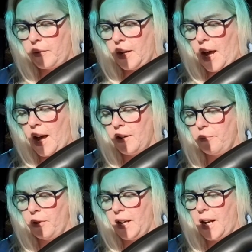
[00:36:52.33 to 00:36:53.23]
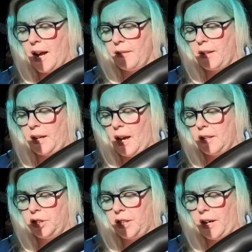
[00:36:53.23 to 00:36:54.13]
And how to bring it out there, how
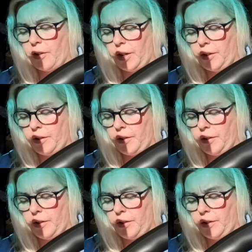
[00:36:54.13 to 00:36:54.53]
to share it,